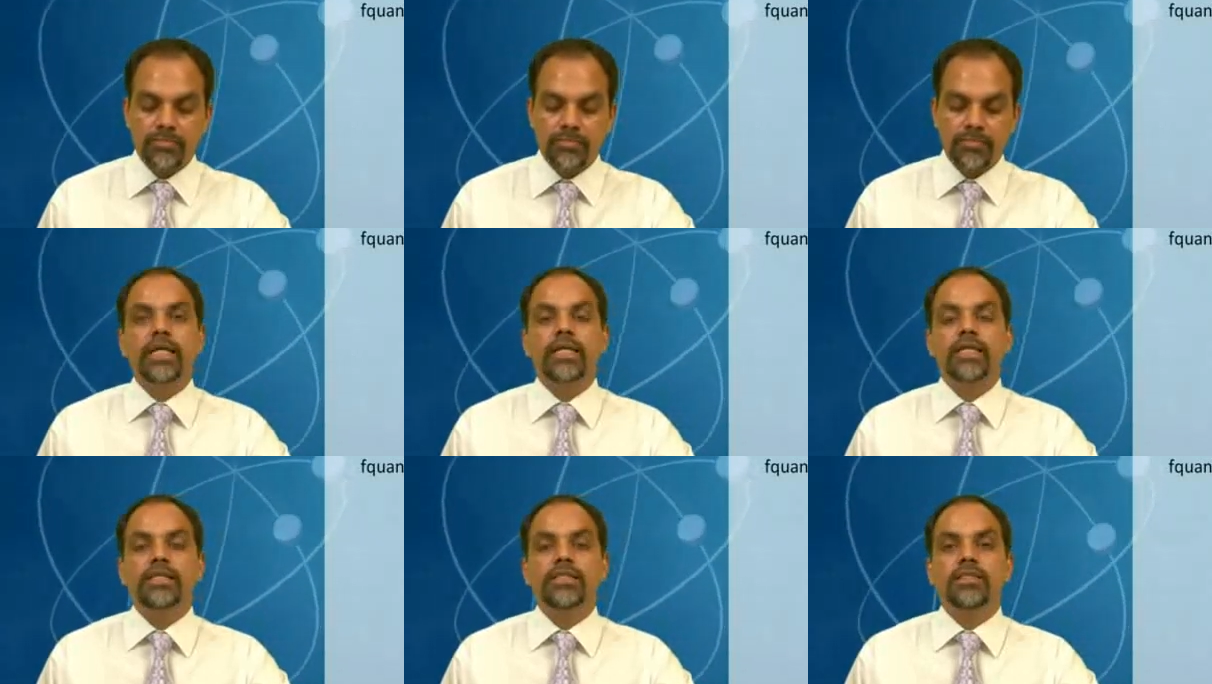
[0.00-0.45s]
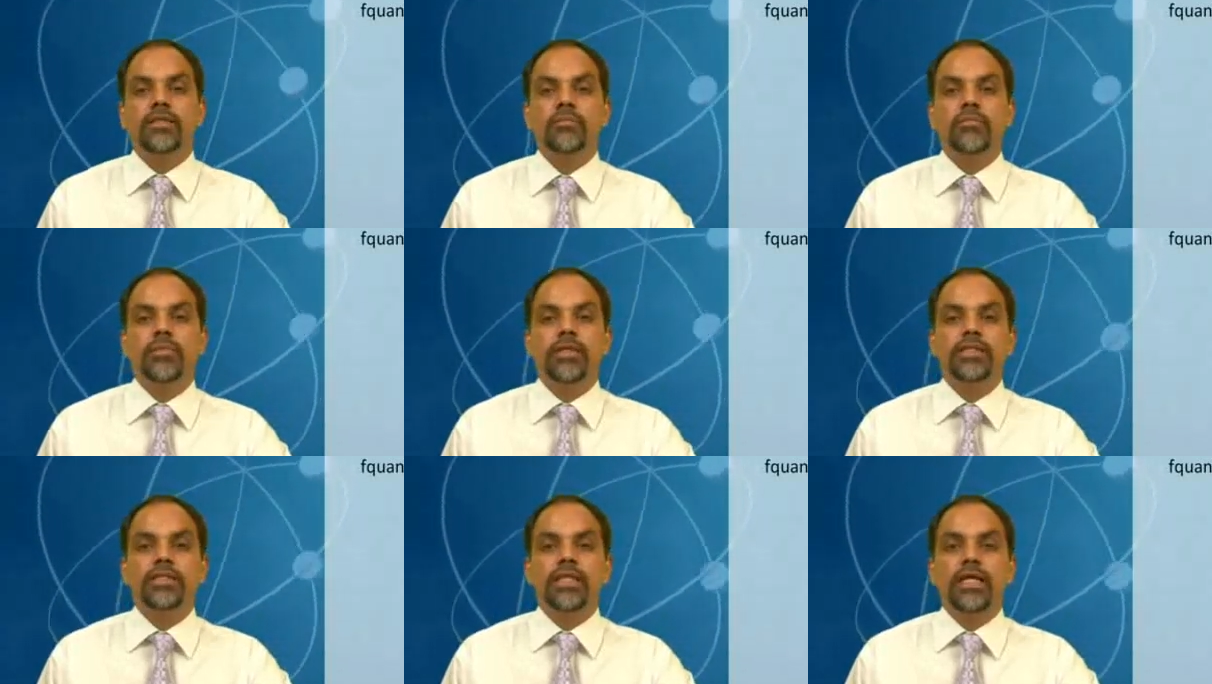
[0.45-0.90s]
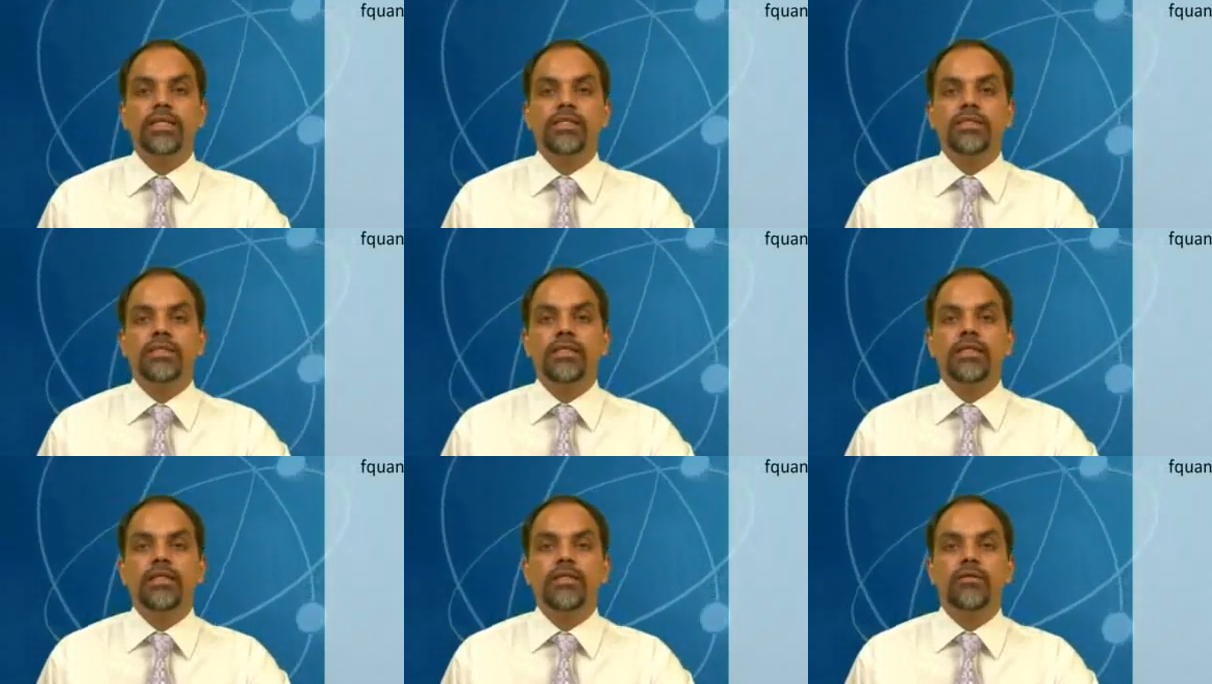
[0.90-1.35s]
That is
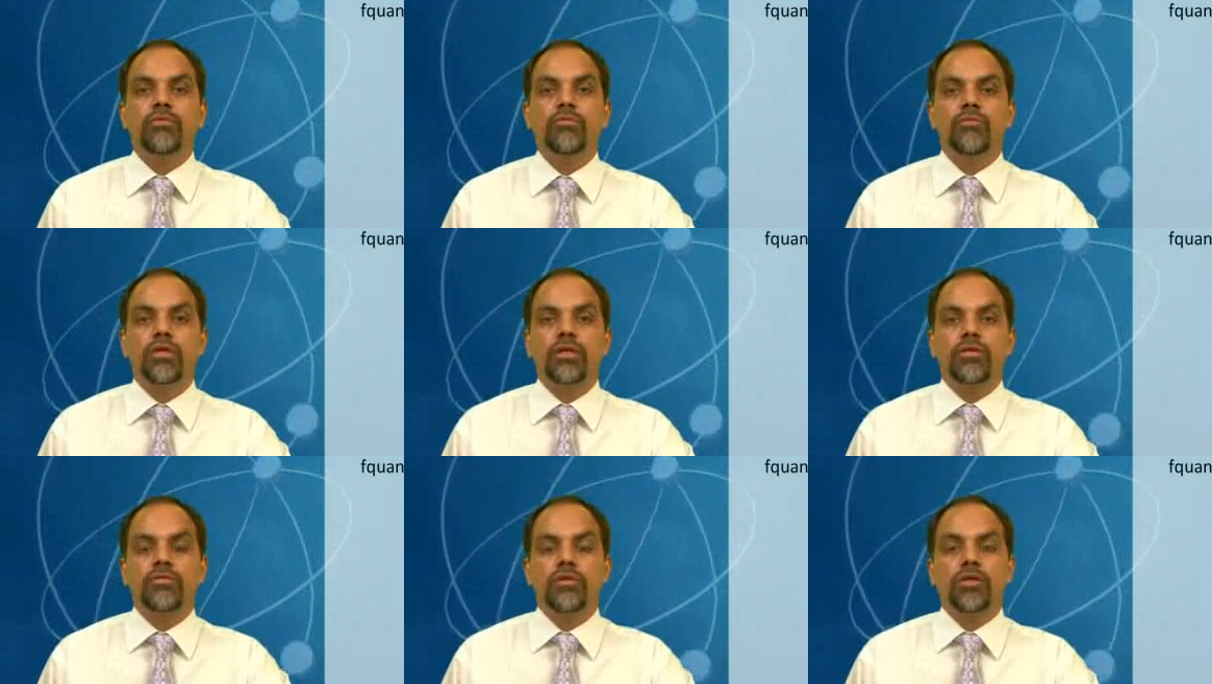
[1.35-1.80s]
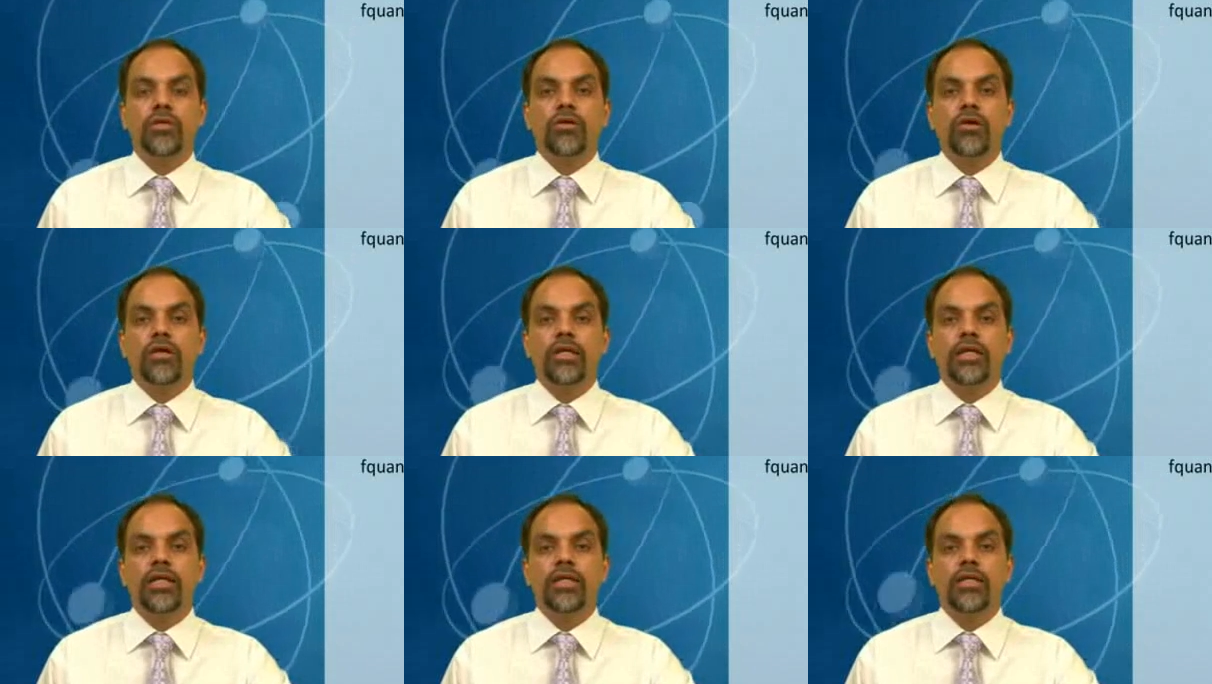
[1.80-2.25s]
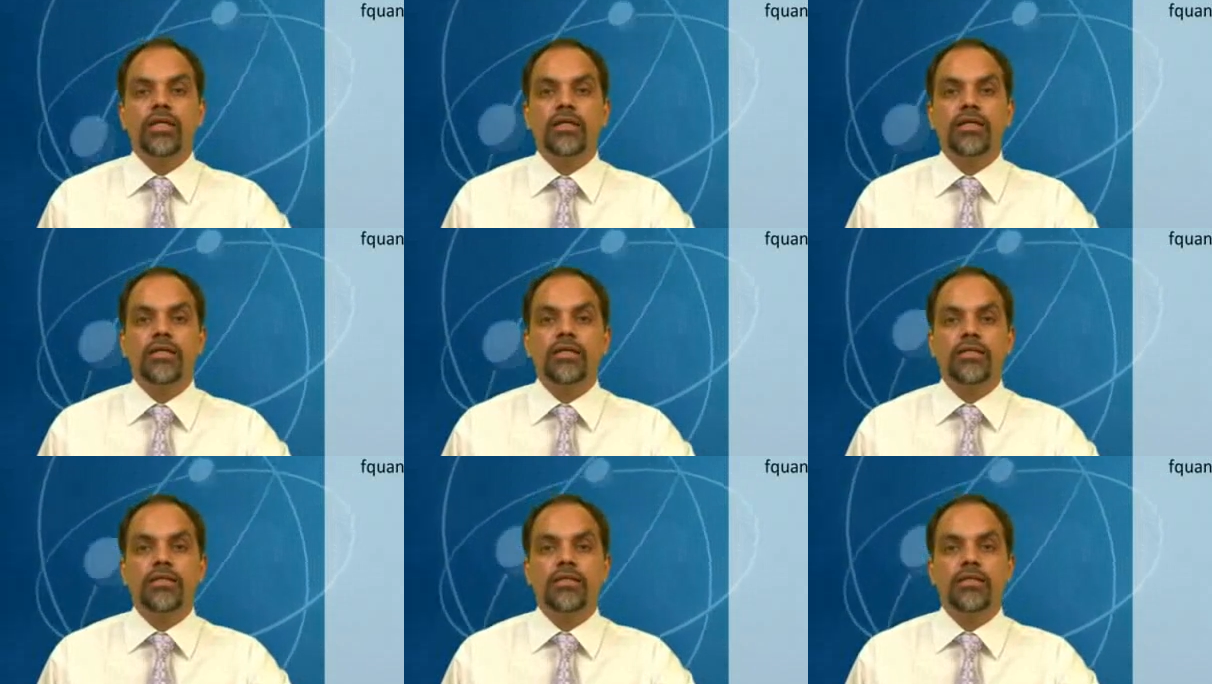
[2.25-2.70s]
precisely what we call it